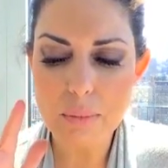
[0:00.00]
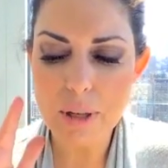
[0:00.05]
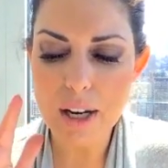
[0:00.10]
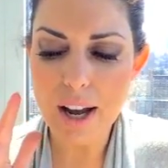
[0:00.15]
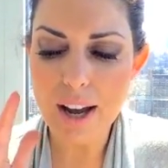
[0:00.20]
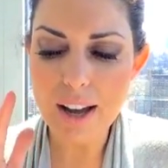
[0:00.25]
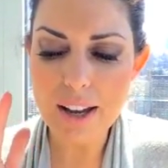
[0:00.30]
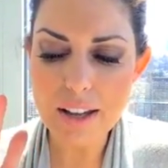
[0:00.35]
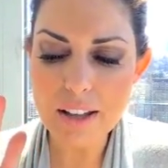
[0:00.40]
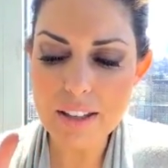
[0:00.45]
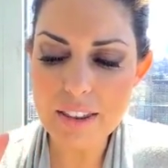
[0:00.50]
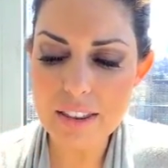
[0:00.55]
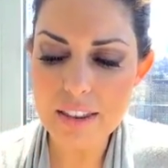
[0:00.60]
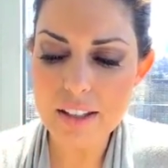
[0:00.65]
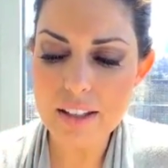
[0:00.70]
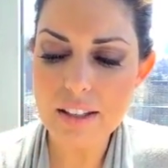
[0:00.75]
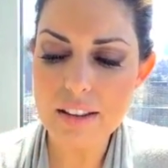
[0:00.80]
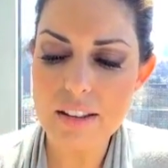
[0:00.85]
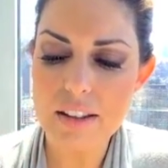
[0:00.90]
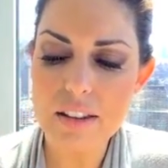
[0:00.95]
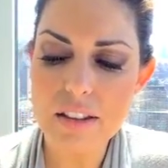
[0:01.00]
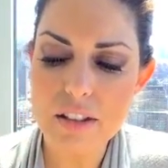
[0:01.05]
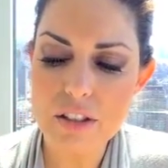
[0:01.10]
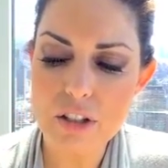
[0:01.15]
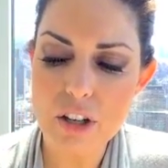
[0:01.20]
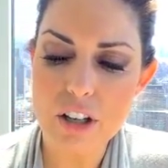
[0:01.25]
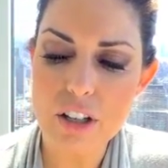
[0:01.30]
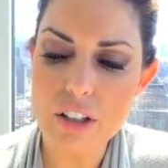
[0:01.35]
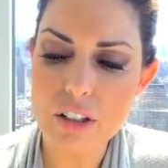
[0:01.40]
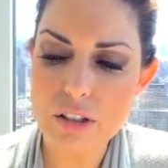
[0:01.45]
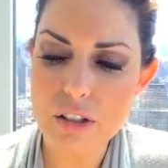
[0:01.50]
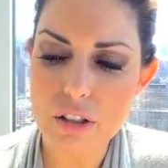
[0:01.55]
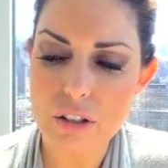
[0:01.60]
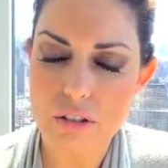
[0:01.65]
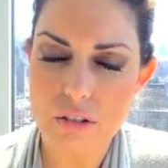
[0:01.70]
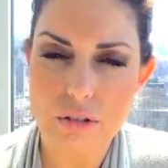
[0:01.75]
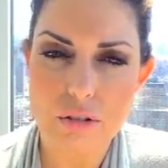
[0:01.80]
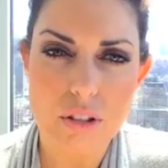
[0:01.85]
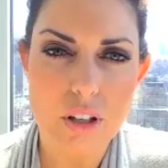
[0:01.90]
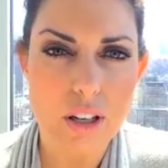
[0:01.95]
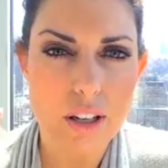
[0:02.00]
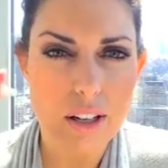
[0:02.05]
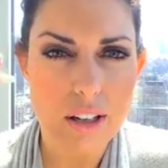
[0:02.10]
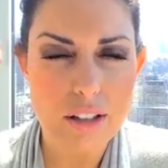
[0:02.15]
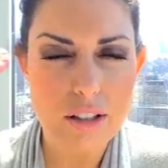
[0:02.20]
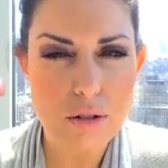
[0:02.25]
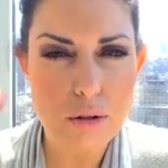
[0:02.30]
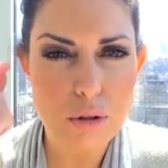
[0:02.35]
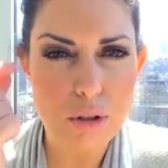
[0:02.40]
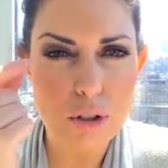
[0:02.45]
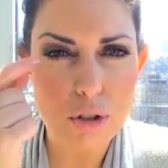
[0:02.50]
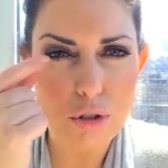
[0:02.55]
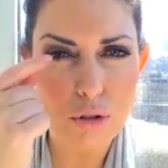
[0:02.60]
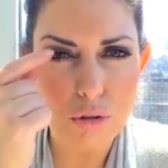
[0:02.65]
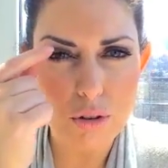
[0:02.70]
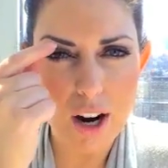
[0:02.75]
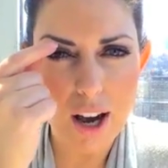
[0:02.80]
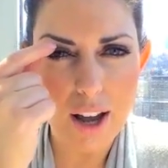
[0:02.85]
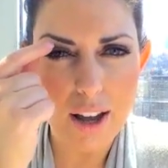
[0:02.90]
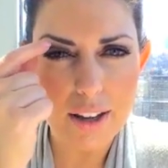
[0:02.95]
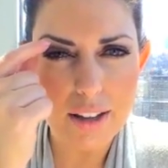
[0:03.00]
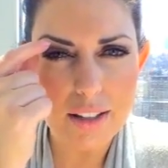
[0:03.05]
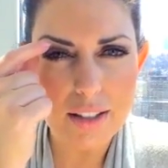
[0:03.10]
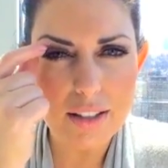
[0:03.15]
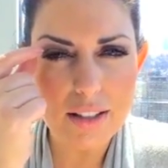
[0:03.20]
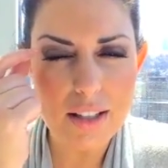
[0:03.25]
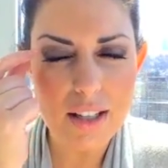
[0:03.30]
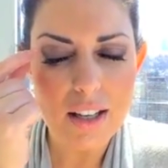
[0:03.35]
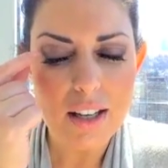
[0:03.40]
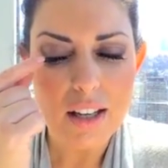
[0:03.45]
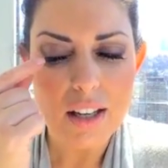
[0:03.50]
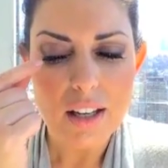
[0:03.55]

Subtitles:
but I think that the dark tone sort of dries